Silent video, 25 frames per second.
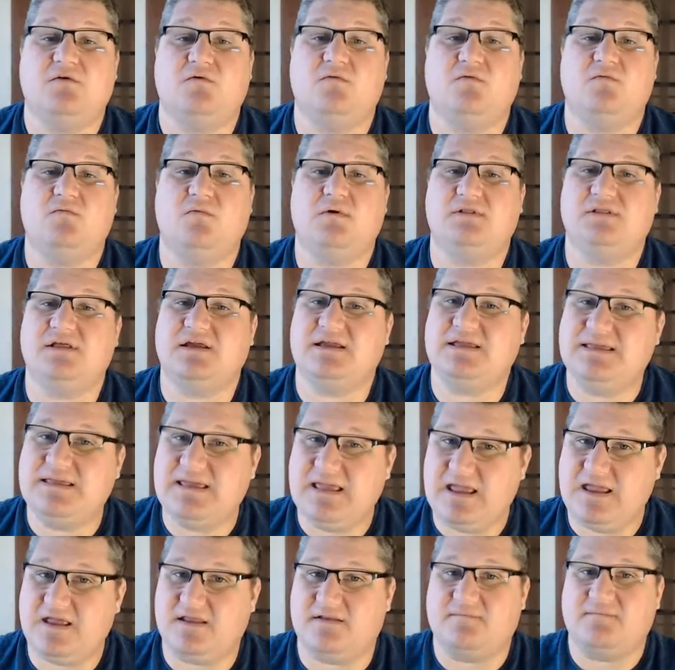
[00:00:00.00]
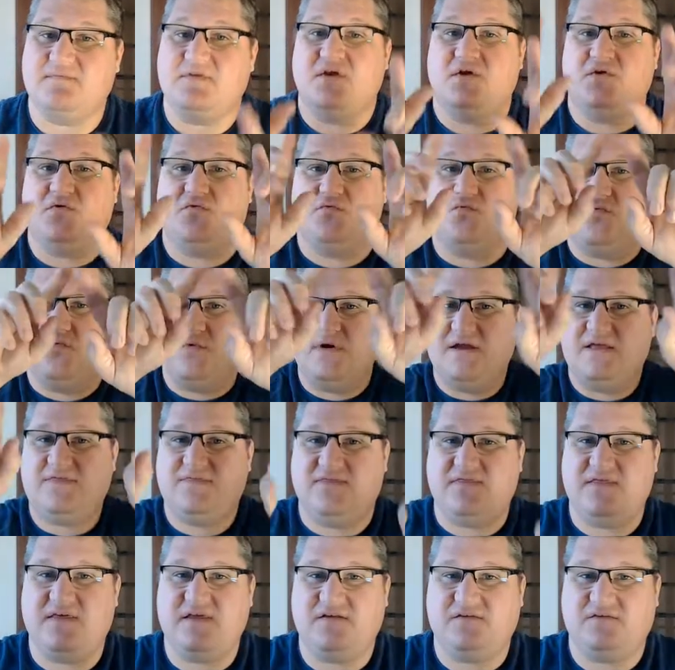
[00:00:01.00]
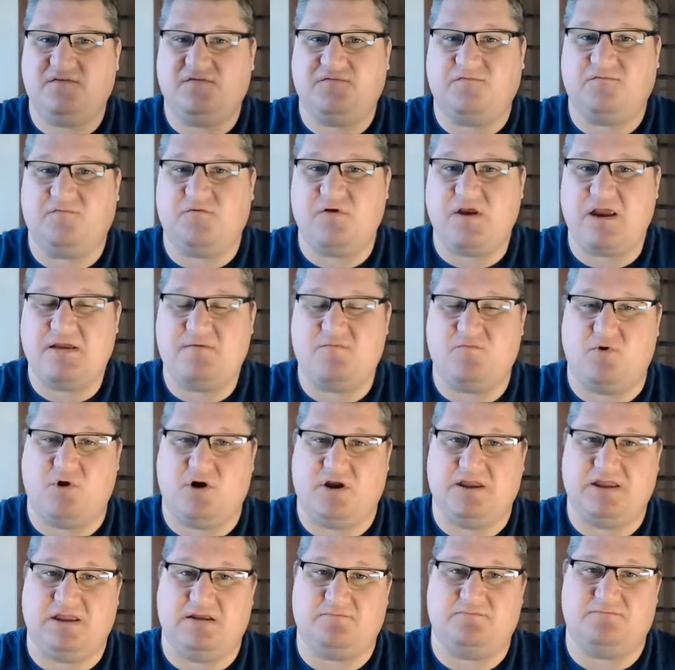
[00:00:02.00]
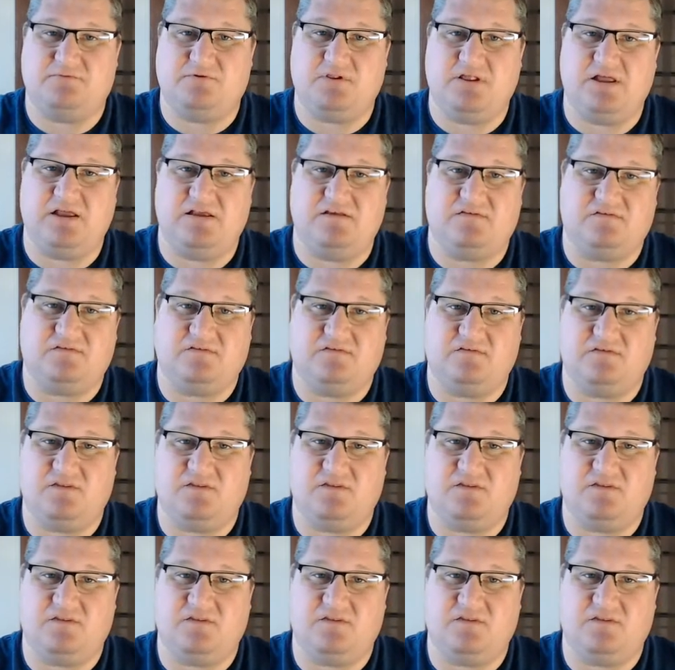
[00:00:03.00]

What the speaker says: Well, again, with this framework in place